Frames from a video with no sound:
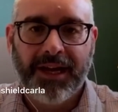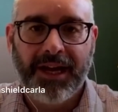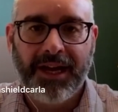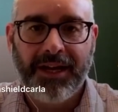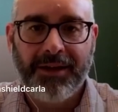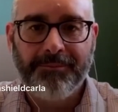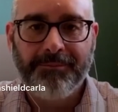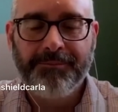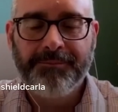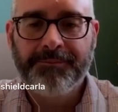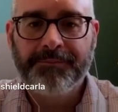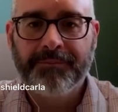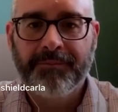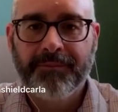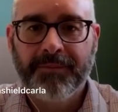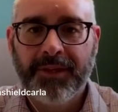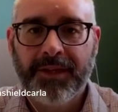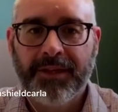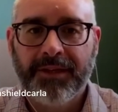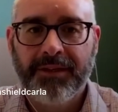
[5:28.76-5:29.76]
Um,
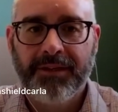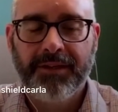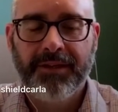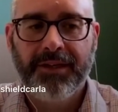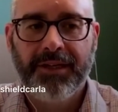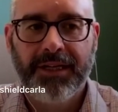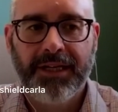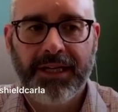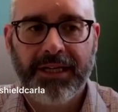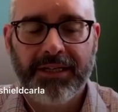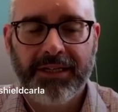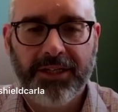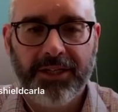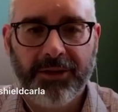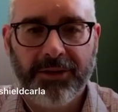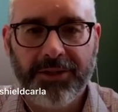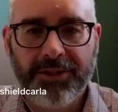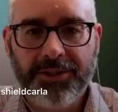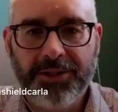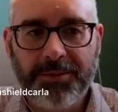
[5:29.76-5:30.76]
you
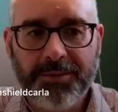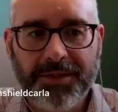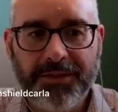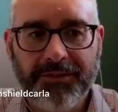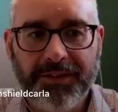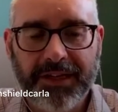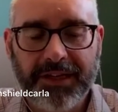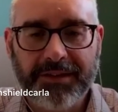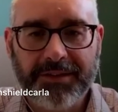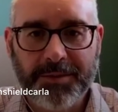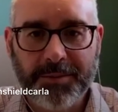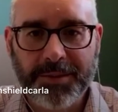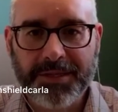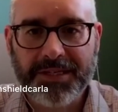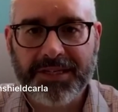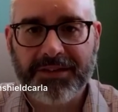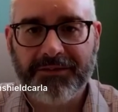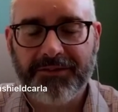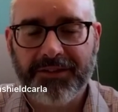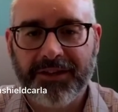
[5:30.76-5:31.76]
know, in terms of like
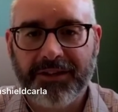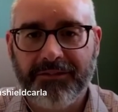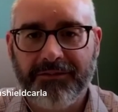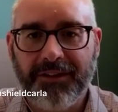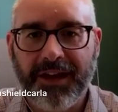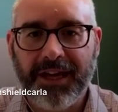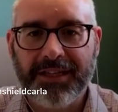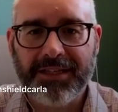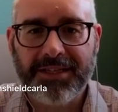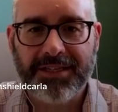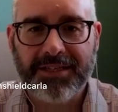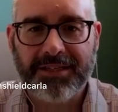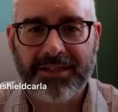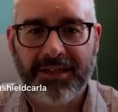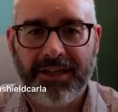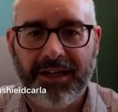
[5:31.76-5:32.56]
specific events,